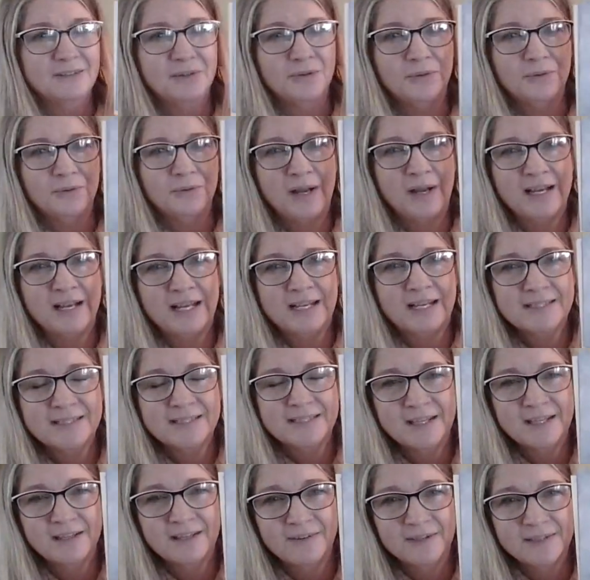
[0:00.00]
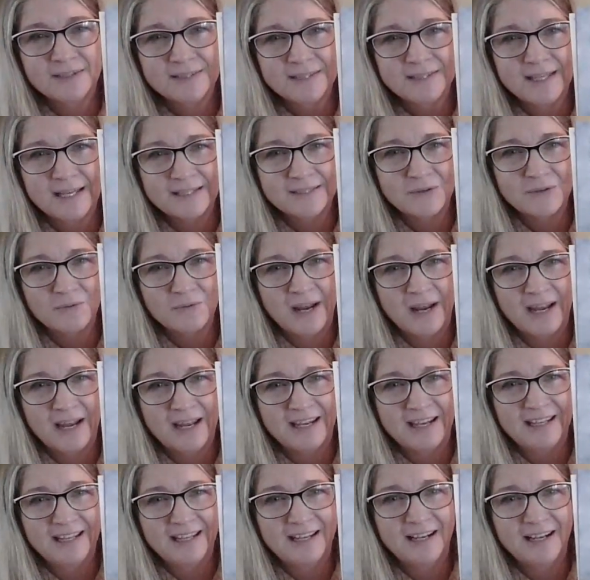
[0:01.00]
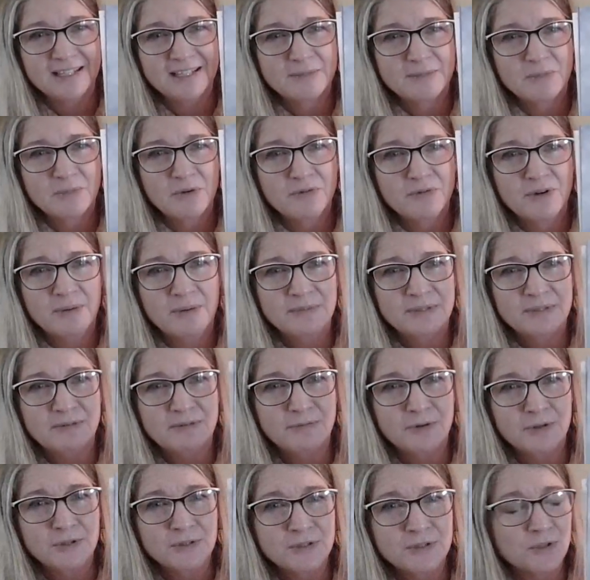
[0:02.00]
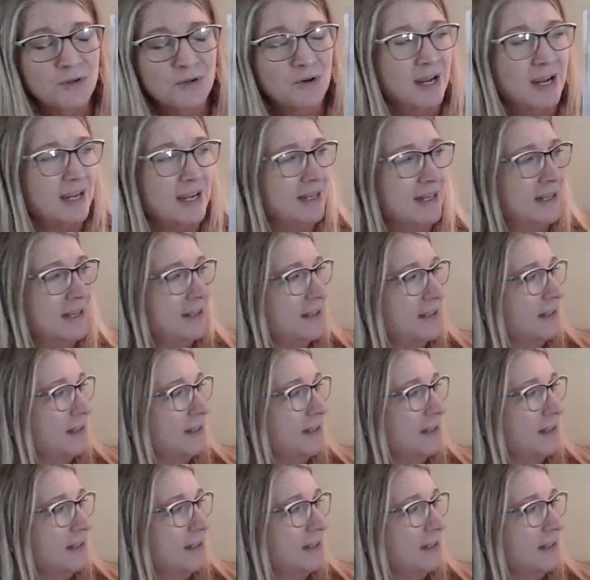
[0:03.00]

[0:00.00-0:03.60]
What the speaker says: Oh, I guess Nicholas guessed right. He got to move up to first grade.